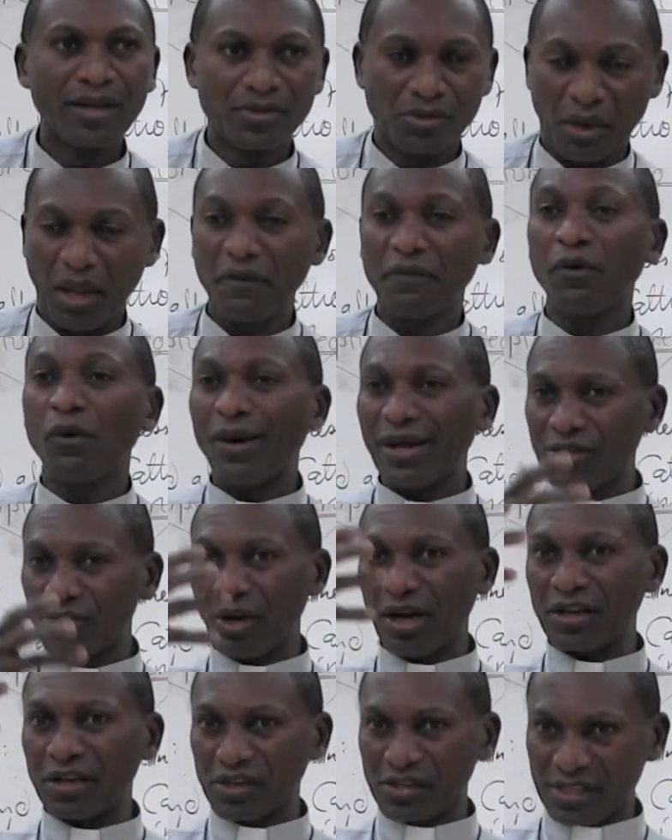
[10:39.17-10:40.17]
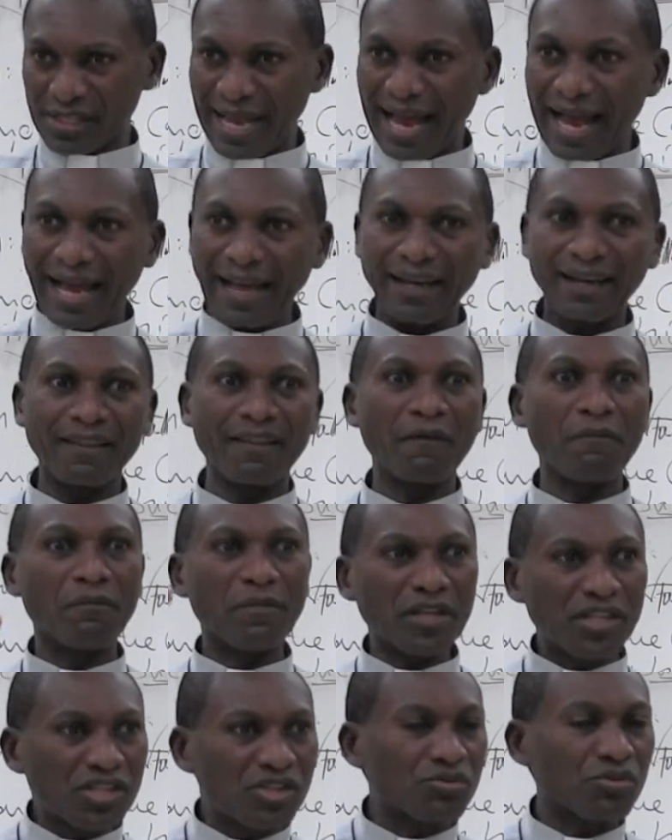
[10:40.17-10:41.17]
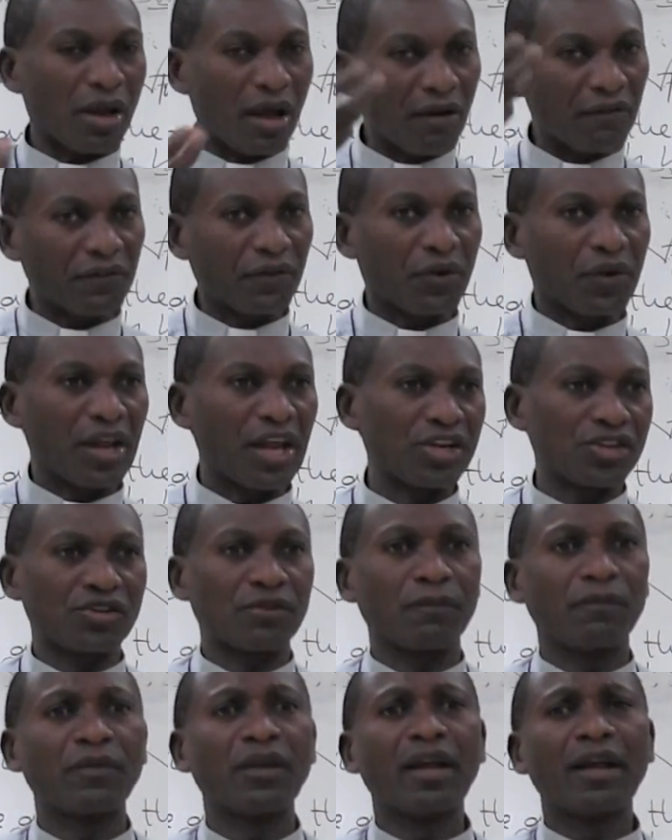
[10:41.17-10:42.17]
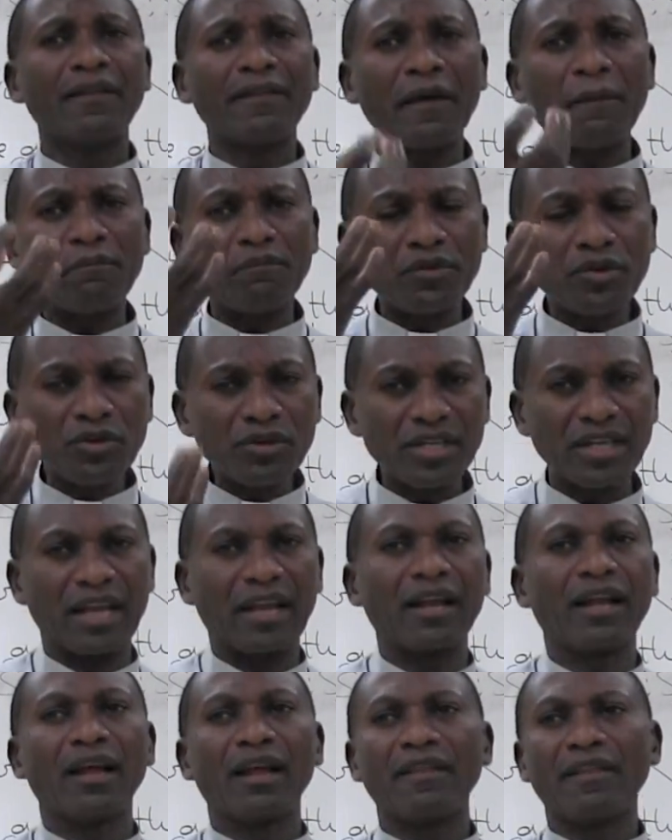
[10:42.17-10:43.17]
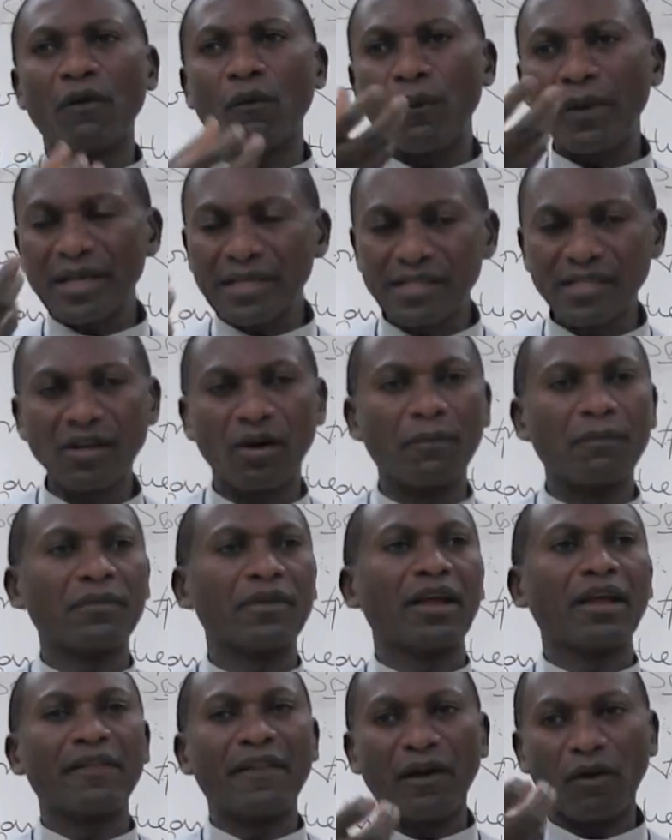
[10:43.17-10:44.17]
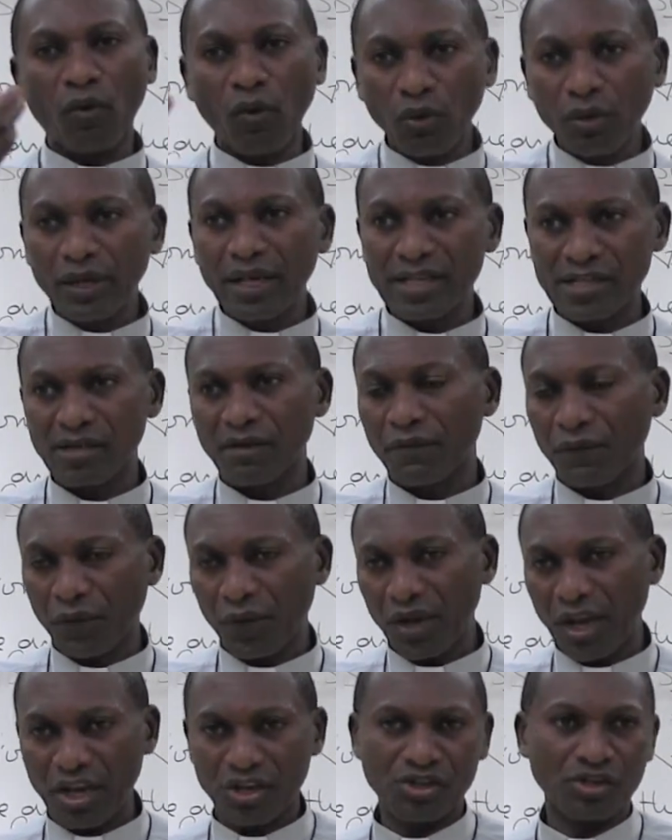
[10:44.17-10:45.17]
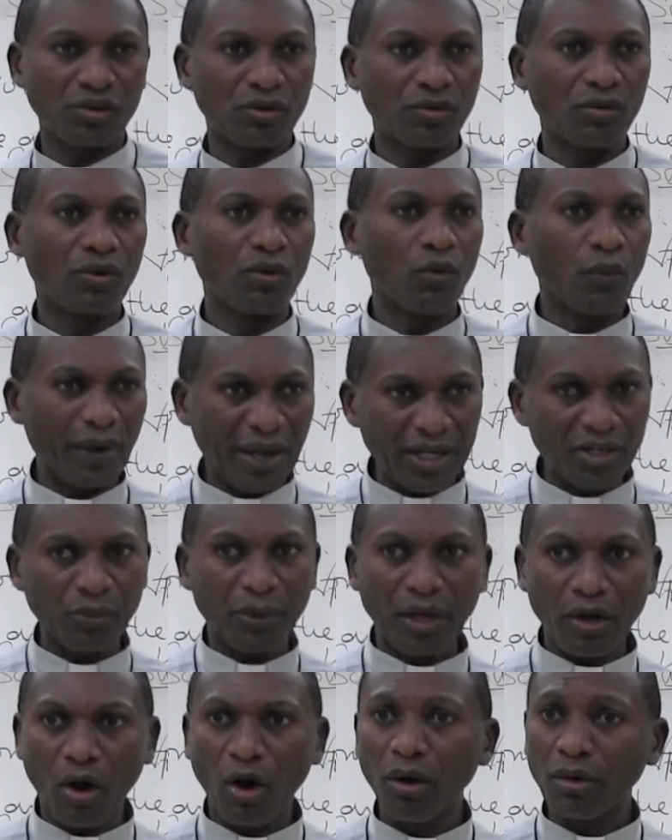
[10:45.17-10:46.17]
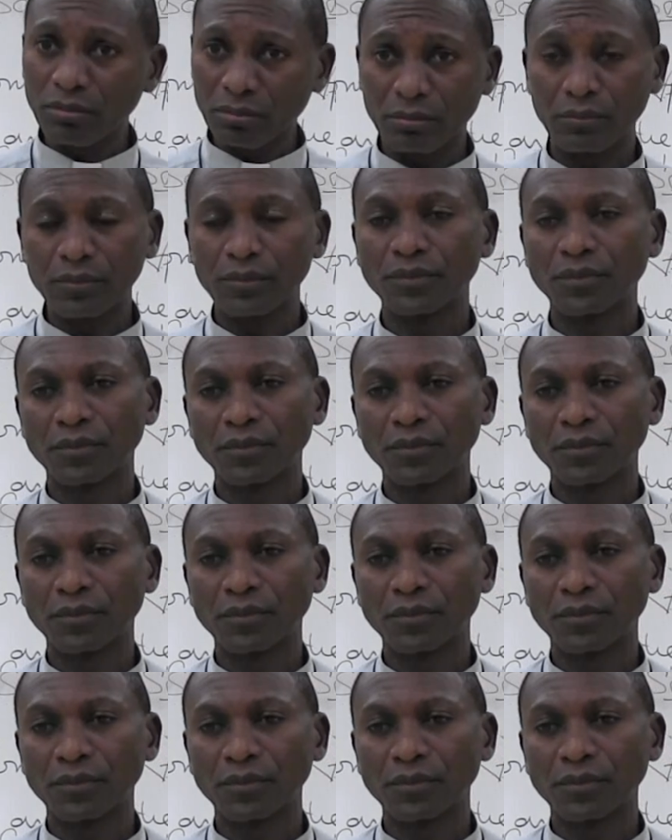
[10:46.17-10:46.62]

So if we want to understand the mystery of creation, the beauty, the wisdom, the goodness of creation, where do we go?